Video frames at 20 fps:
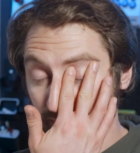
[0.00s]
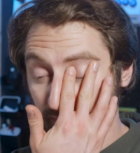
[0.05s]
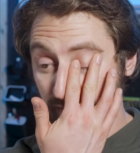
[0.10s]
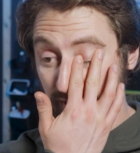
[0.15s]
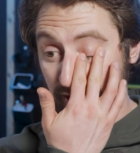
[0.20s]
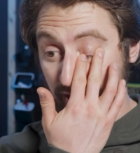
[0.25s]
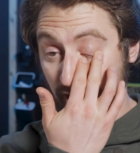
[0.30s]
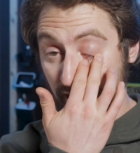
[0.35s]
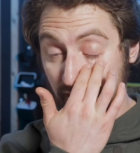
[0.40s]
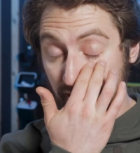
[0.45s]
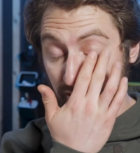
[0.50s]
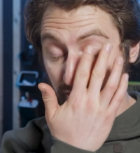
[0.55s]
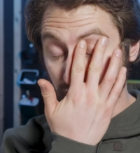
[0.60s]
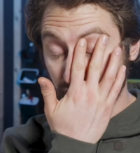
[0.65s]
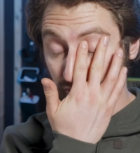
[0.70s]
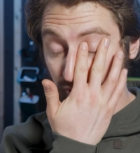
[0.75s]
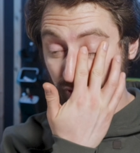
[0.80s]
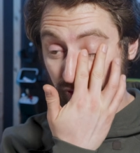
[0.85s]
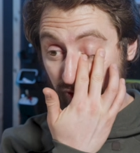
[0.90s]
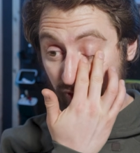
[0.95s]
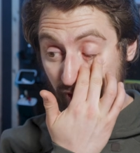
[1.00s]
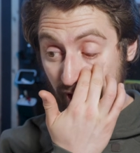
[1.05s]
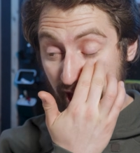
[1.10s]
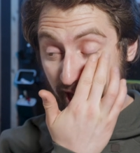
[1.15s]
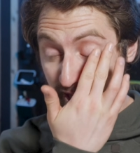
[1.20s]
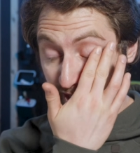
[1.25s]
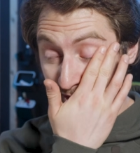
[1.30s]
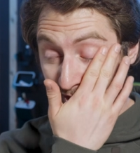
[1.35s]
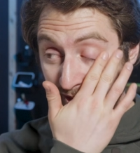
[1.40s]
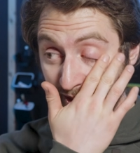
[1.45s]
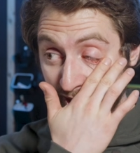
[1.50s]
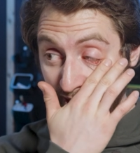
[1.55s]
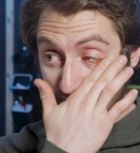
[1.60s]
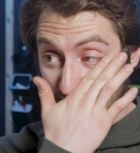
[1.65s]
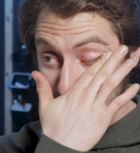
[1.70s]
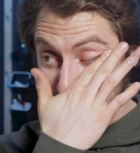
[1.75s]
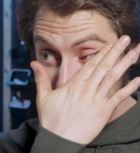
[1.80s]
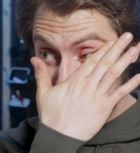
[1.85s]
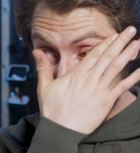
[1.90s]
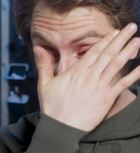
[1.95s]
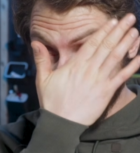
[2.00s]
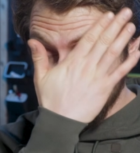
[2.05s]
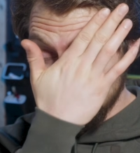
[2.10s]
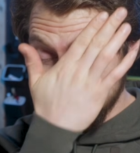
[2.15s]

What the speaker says: It's kind of crazy that this is